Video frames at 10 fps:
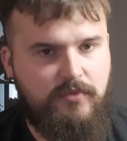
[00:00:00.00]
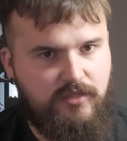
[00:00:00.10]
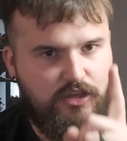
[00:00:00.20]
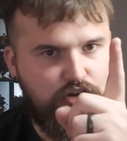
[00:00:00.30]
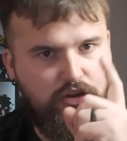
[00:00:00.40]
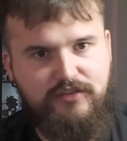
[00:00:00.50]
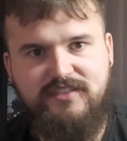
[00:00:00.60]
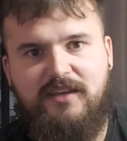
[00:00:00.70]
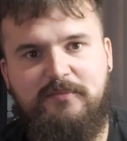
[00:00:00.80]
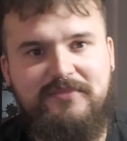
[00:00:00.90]
they are not the
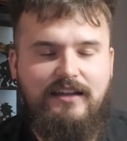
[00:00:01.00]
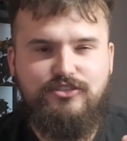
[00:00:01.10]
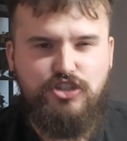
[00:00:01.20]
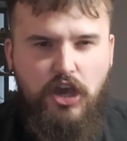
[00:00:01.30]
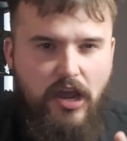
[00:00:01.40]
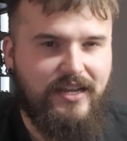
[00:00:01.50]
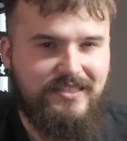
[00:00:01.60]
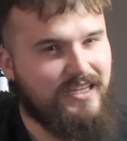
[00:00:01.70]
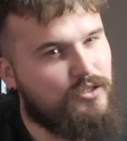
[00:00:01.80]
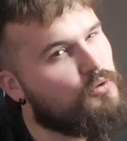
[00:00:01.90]
same, and turn
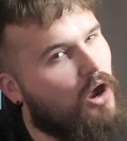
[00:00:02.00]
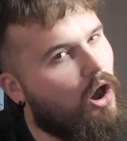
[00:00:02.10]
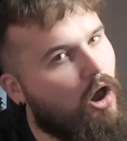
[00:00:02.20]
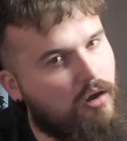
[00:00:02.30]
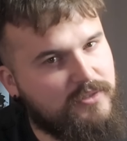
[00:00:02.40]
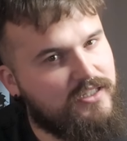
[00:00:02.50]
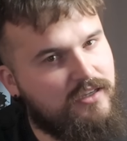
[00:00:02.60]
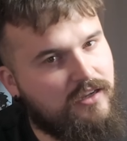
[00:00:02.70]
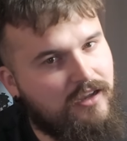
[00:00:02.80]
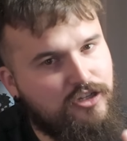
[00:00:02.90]
it into an army
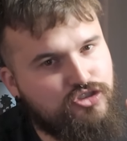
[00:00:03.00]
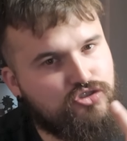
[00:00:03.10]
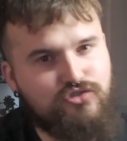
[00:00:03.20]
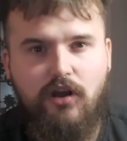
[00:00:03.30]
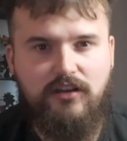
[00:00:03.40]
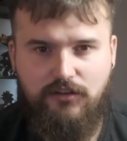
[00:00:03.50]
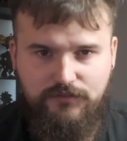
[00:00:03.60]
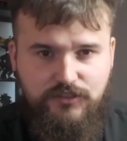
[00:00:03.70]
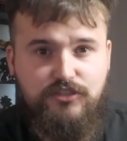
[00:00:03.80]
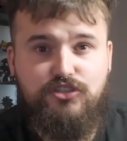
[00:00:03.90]
strong
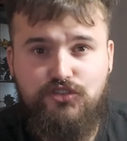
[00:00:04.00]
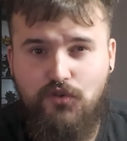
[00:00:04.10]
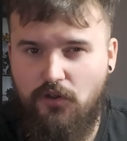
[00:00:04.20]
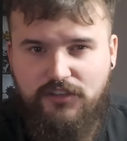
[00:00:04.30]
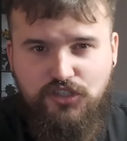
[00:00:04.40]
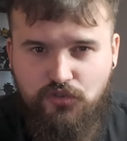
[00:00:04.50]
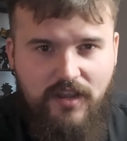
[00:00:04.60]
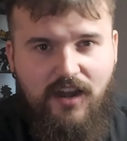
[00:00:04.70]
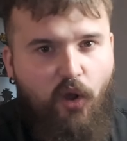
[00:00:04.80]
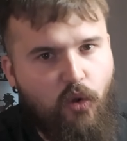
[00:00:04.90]
enough to destroy the
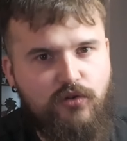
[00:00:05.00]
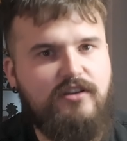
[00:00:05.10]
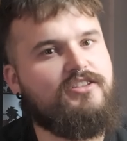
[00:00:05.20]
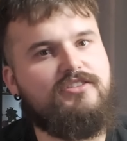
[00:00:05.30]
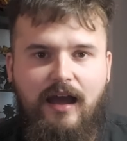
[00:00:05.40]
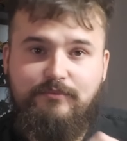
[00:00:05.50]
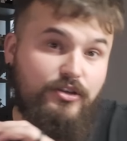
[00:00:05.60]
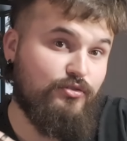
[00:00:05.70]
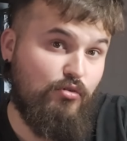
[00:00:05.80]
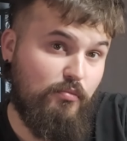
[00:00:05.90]
traitor Horus. I'm
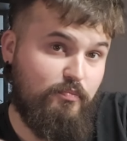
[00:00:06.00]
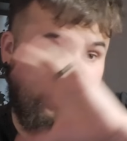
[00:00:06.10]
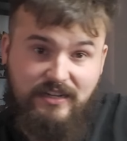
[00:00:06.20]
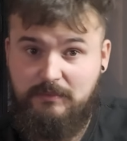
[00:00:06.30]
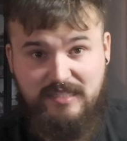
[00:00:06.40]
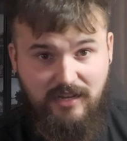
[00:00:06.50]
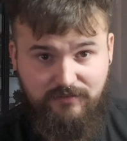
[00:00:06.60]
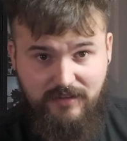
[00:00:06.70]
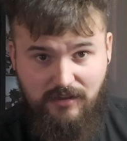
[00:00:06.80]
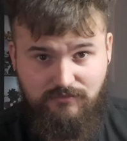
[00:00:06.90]
going to throw it back to
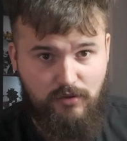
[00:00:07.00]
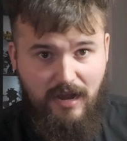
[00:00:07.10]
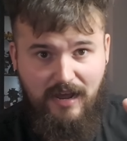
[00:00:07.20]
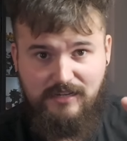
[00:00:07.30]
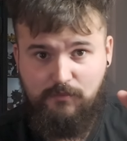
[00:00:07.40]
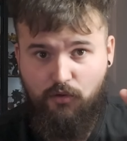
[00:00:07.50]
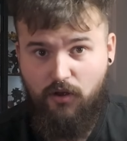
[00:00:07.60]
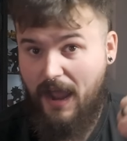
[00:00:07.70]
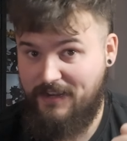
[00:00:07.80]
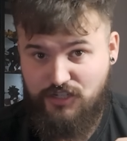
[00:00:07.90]
myself now when I had
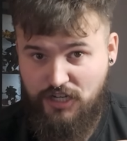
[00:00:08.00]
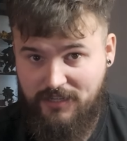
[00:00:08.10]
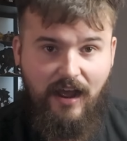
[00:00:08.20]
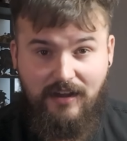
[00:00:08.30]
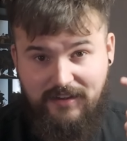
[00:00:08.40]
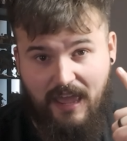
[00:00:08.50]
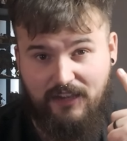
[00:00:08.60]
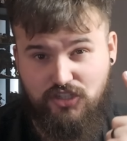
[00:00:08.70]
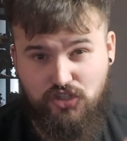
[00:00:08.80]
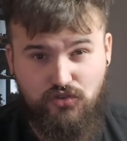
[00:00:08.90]
more energy and
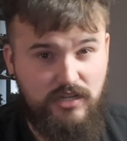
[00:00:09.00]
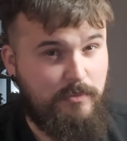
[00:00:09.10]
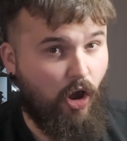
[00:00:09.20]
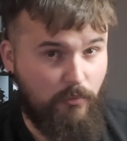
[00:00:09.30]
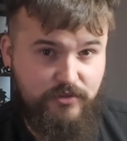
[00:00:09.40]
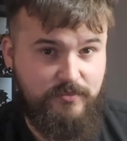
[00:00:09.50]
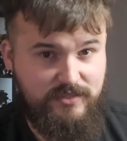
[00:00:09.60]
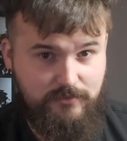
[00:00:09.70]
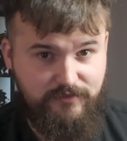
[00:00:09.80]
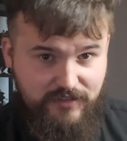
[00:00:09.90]
extreme
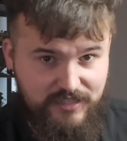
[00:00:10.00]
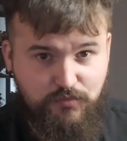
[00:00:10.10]
optimism for this